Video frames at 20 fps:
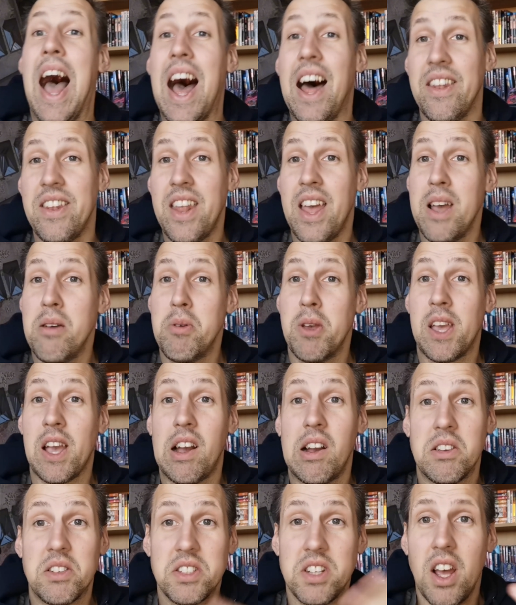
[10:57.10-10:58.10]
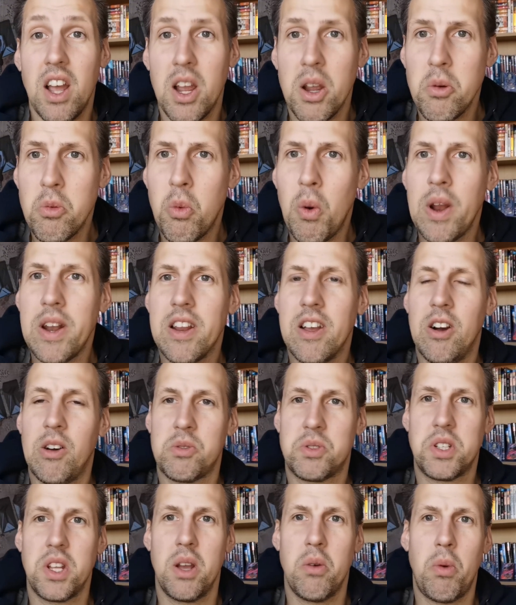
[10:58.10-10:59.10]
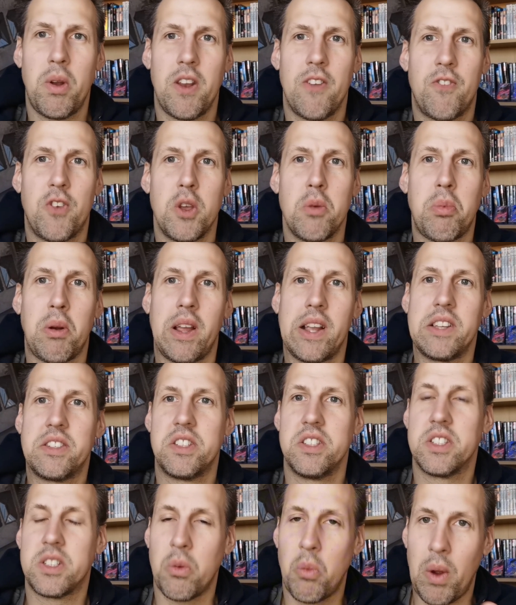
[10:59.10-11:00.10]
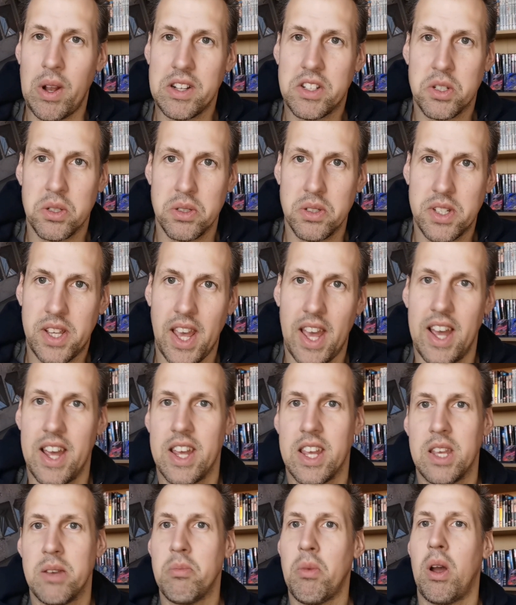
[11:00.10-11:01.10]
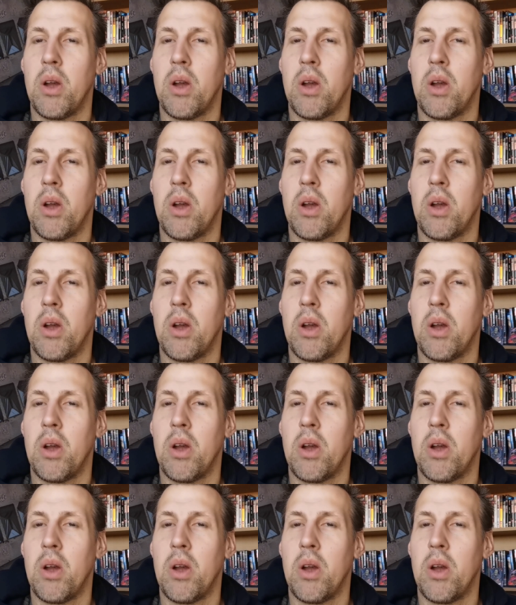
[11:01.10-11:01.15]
And there we go. So I went a few places. I went to Game.